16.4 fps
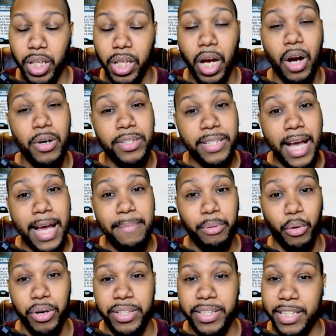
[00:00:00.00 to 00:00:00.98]
Our
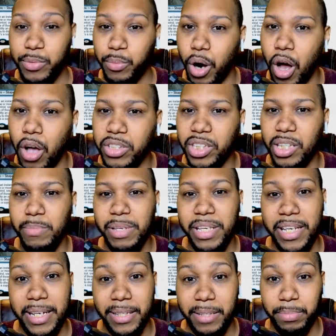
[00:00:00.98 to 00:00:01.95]
sideboard, since we're also going to be
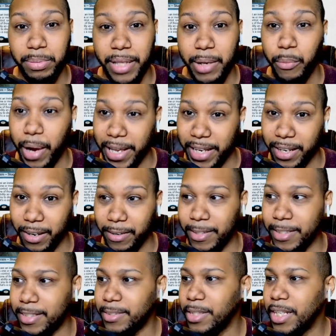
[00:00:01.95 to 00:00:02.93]
getting to play white
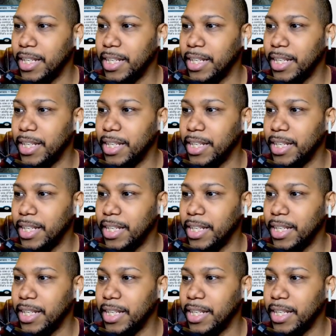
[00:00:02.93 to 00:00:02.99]
cards,